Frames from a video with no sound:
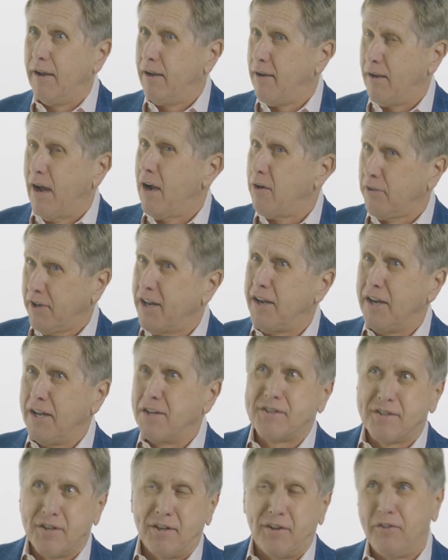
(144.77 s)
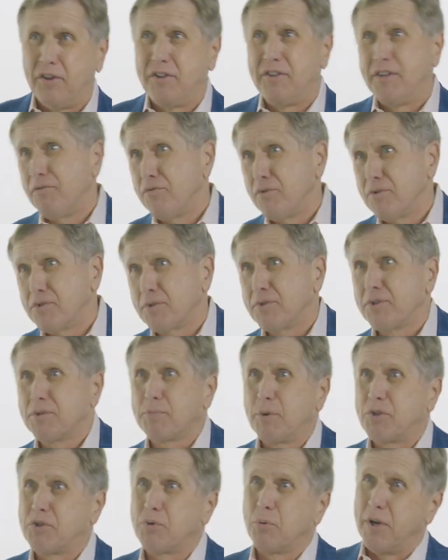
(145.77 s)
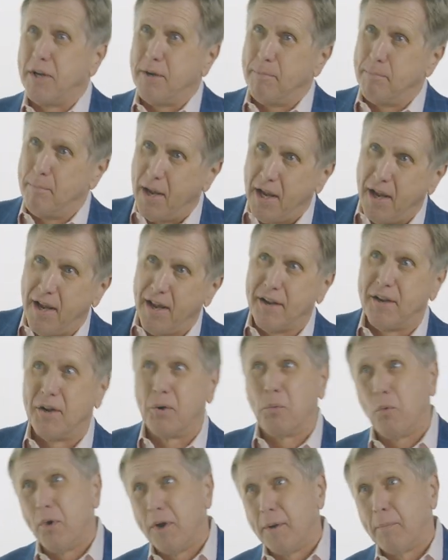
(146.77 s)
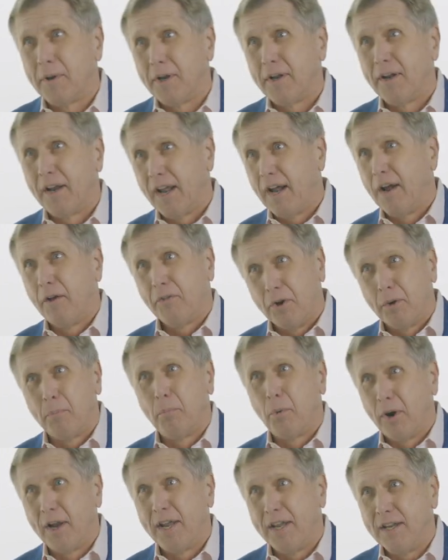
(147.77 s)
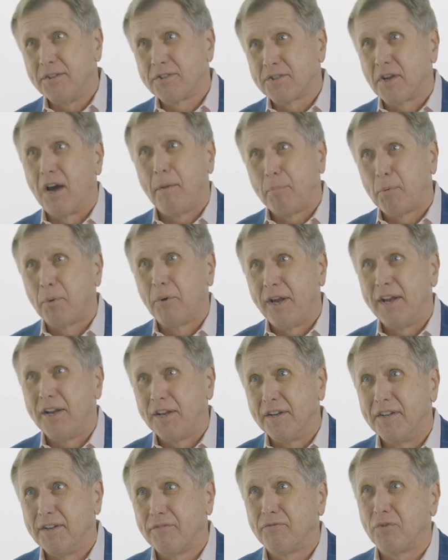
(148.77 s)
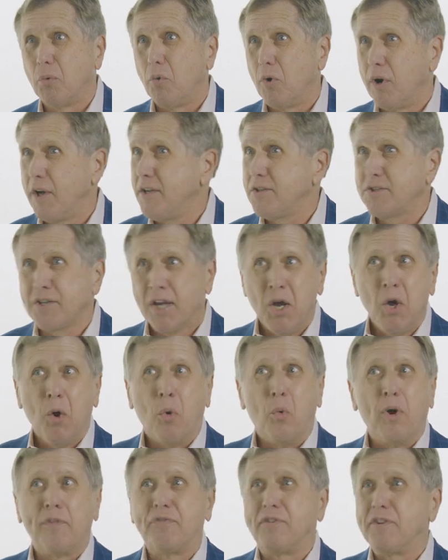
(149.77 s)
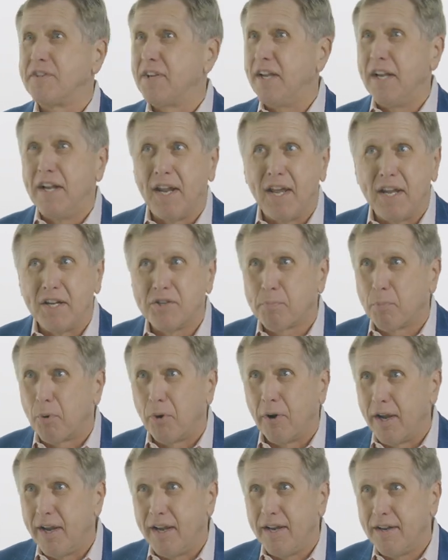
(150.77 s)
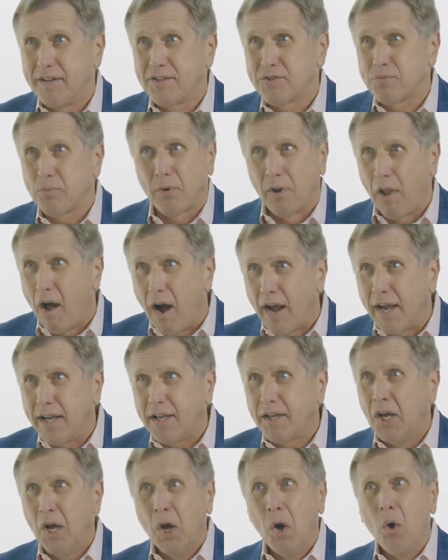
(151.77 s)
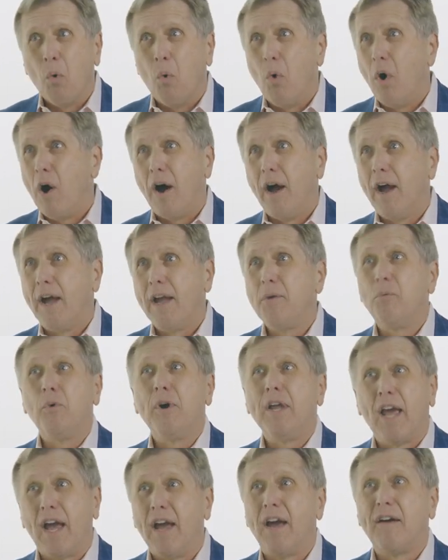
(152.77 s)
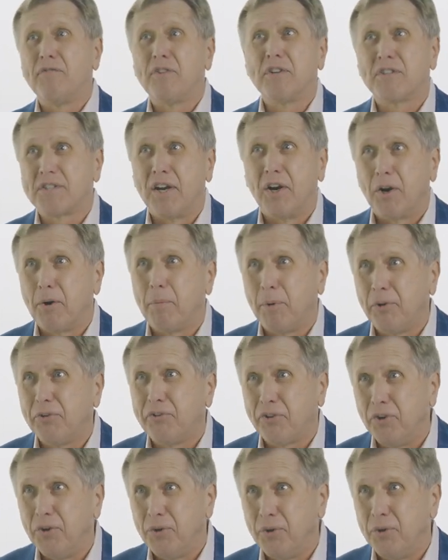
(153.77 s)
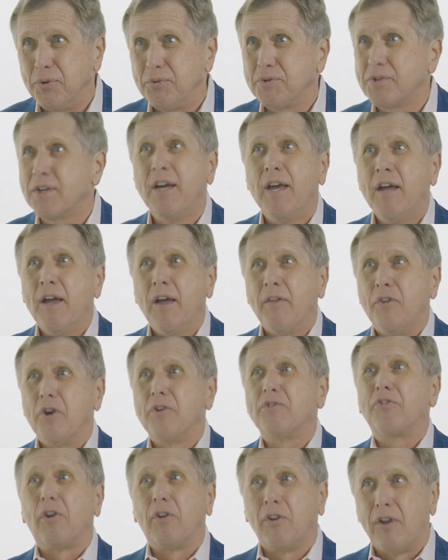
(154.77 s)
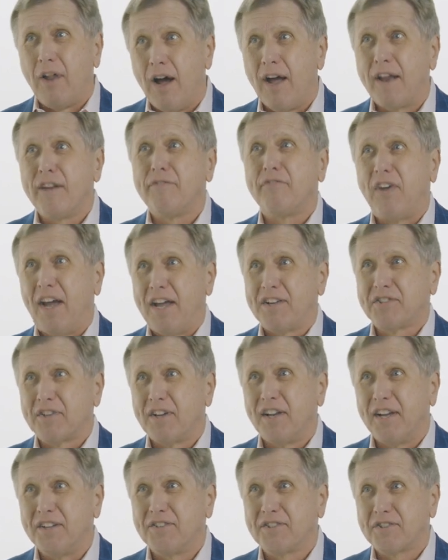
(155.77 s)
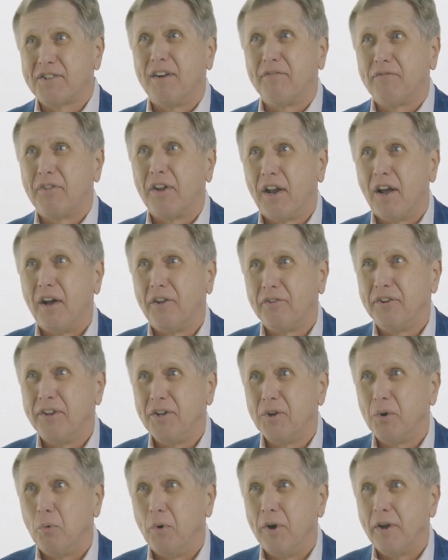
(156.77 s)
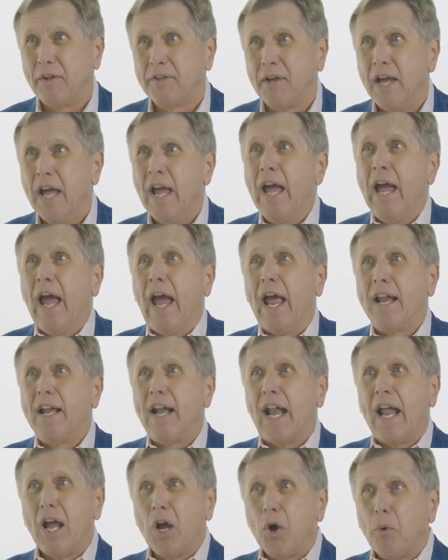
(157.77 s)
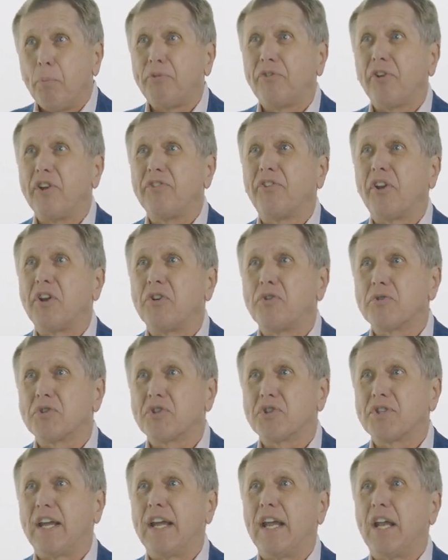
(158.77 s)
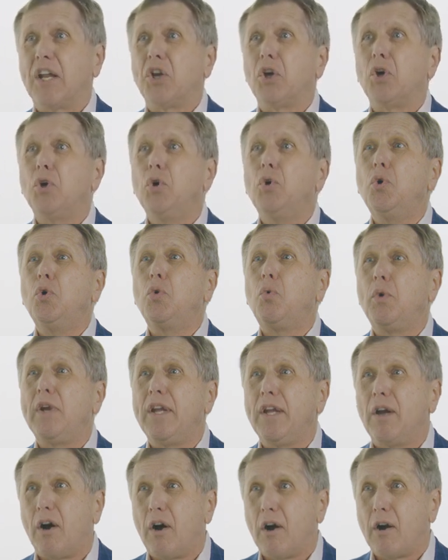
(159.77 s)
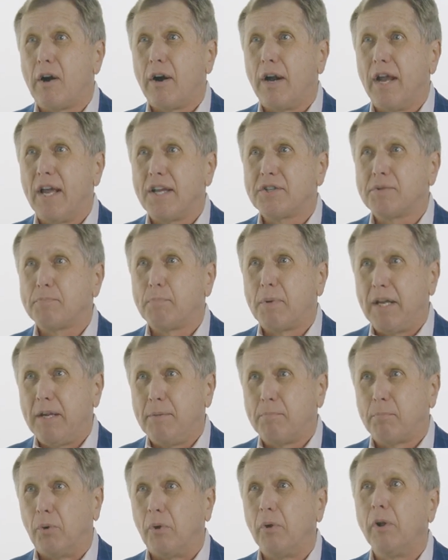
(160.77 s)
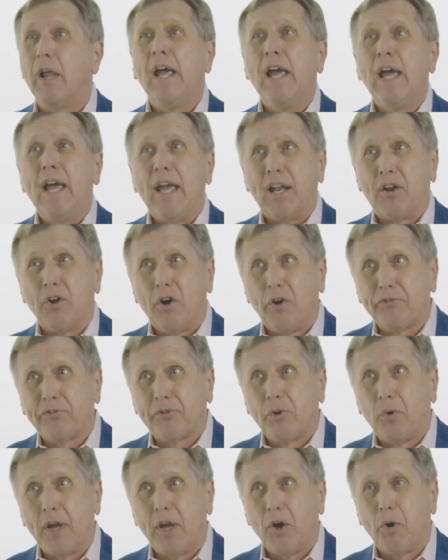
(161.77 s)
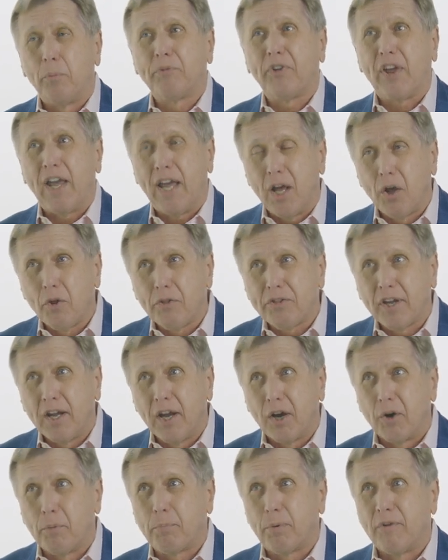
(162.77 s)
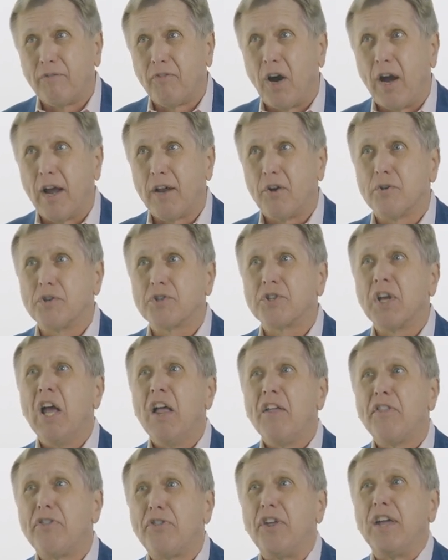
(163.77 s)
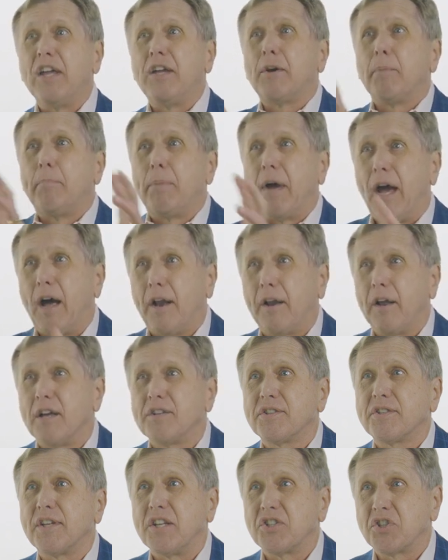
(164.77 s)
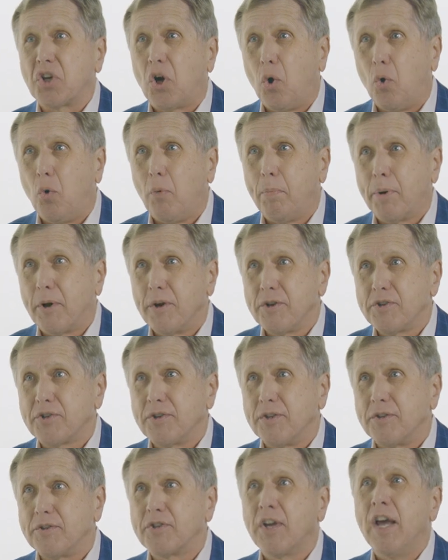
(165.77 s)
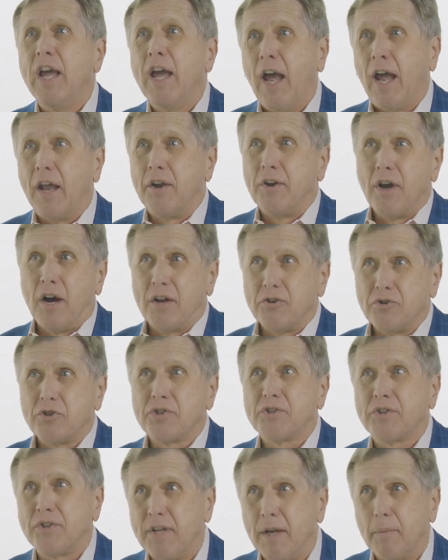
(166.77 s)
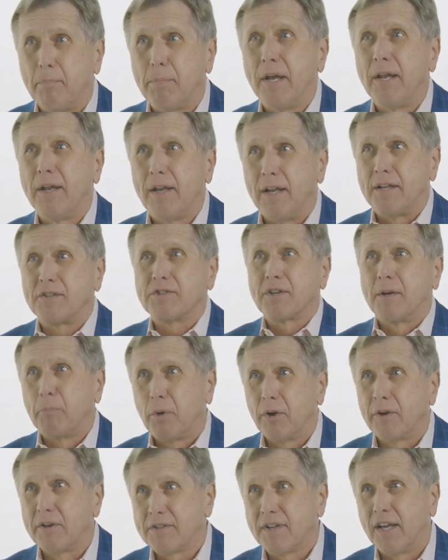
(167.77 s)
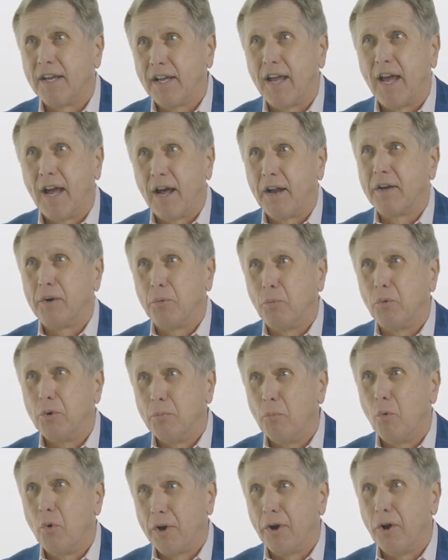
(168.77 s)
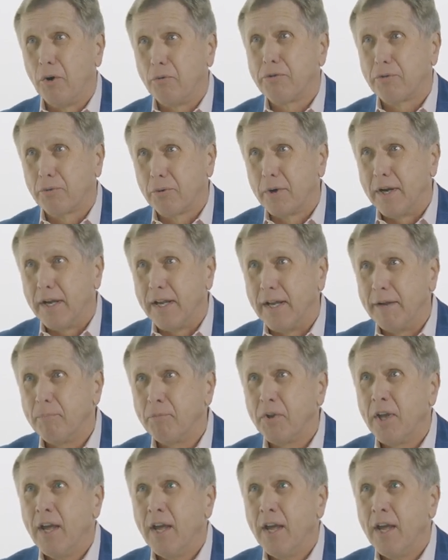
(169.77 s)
I'll get into the differences between men and women and how their brains operate in different ways, what the teenage brain is like, why we have the terrible twos. There's a lot of fascinating stuff that I'll deal with. And it helps us understand who we are as people. It also helps healthcare providers think about us as whole persons and not just the appendix I'm going to take out in room 103.